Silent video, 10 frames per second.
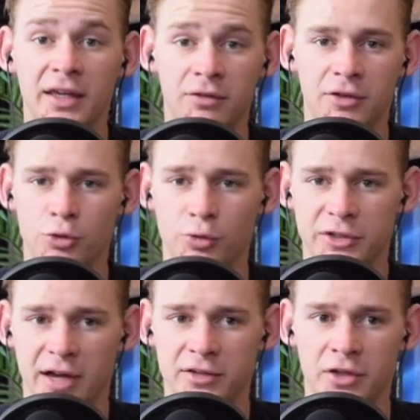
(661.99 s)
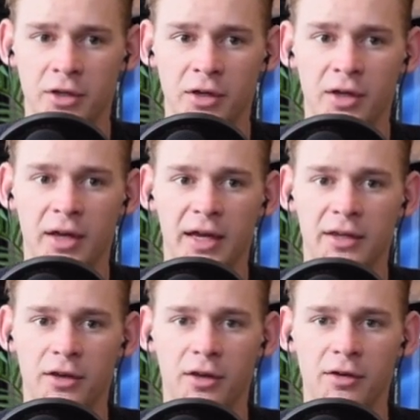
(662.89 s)
individuals act
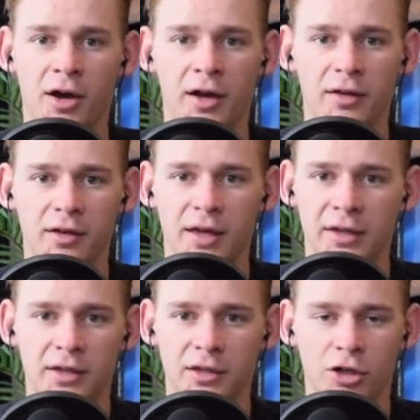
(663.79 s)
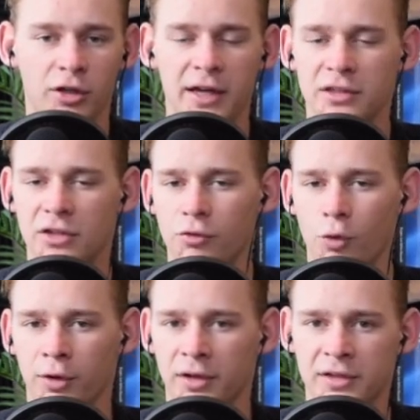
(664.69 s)
and not any collective
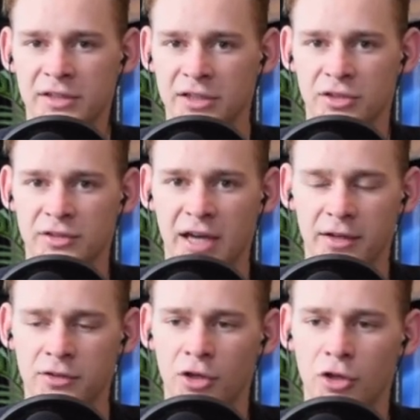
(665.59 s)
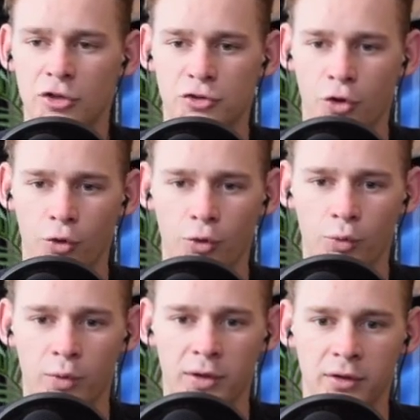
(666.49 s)
organizations act.
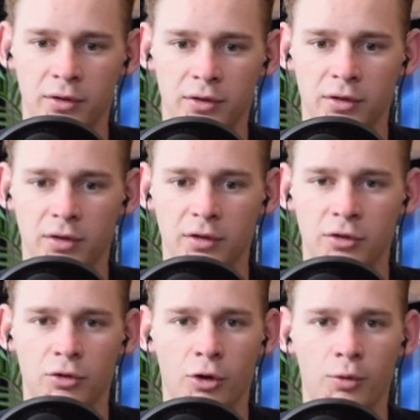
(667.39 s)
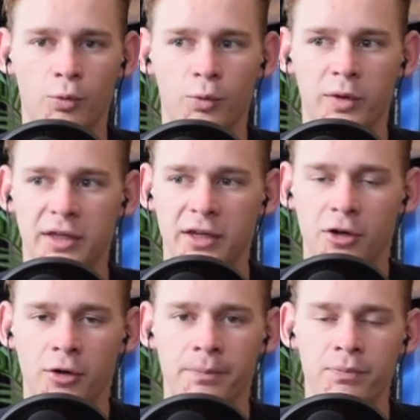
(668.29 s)
So when you know we
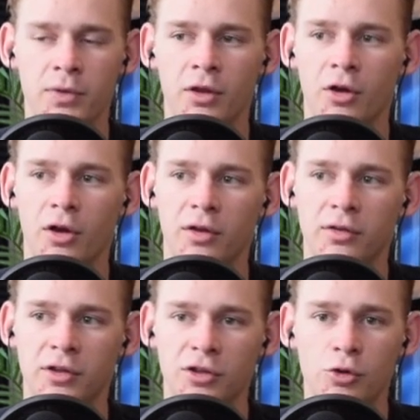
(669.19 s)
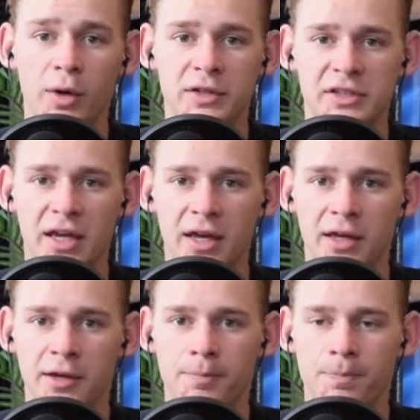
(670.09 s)
hear the
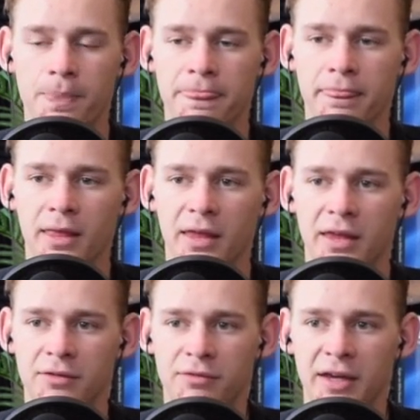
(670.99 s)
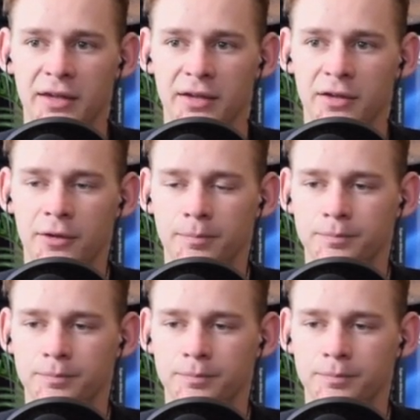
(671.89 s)
USA invaded